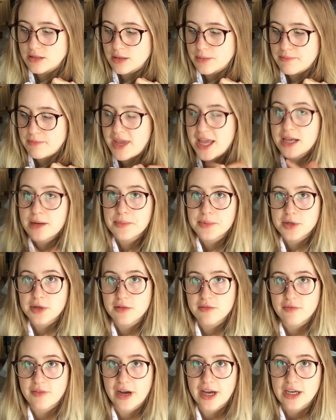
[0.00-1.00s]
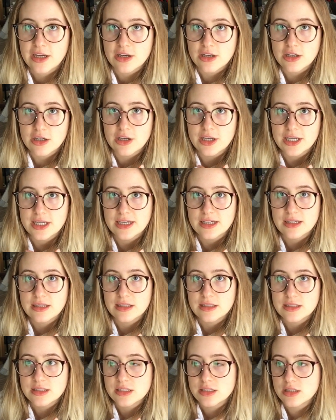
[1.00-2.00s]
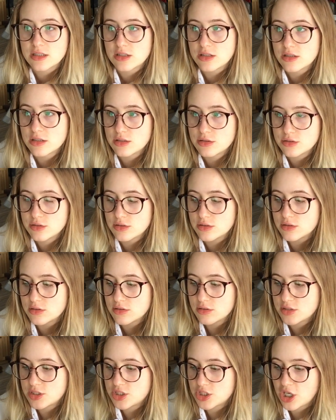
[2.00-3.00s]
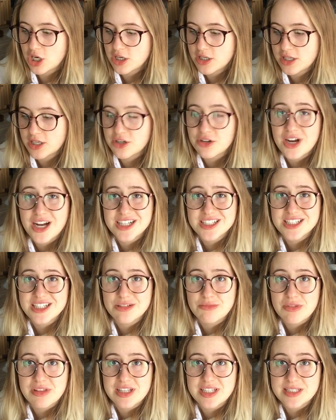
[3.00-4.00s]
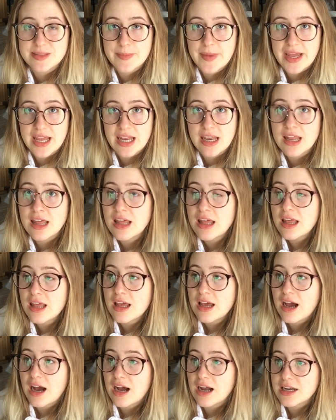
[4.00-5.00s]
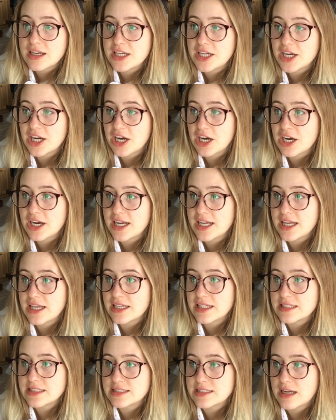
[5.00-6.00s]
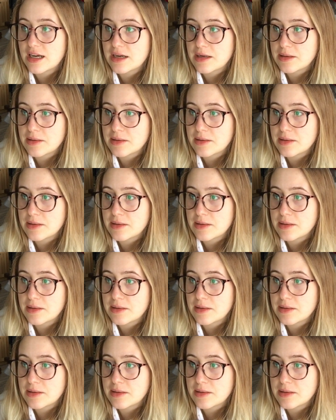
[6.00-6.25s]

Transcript: make a profile and start interacting with these men on here is